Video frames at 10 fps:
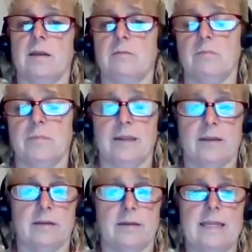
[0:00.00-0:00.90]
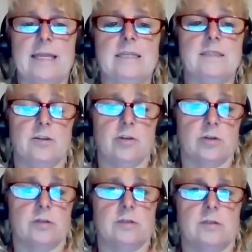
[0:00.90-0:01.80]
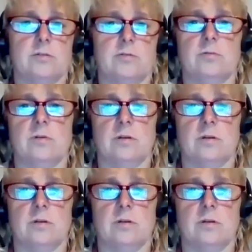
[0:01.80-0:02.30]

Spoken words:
make it easier to